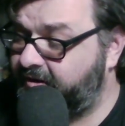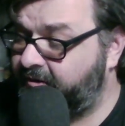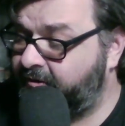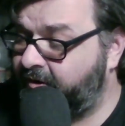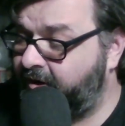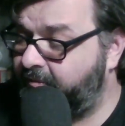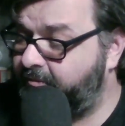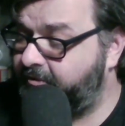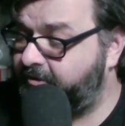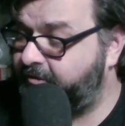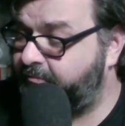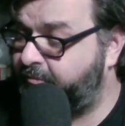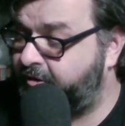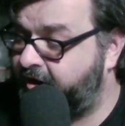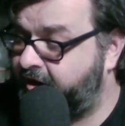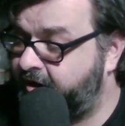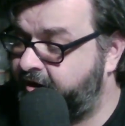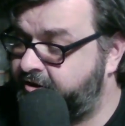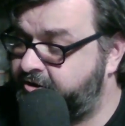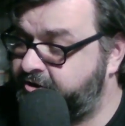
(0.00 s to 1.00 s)
Grabbing the
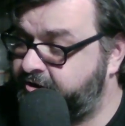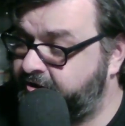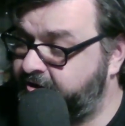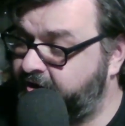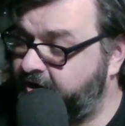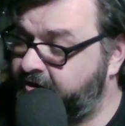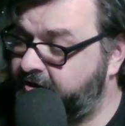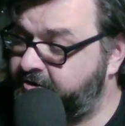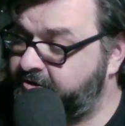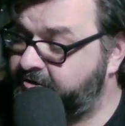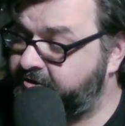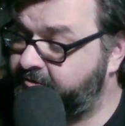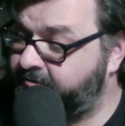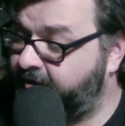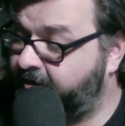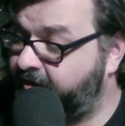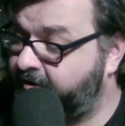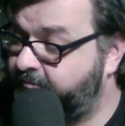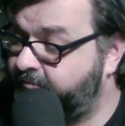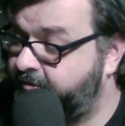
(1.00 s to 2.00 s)
bag, she dodges
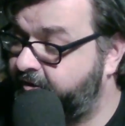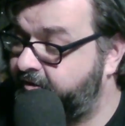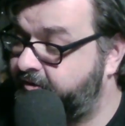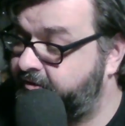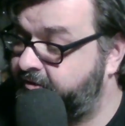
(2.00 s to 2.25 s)
around me,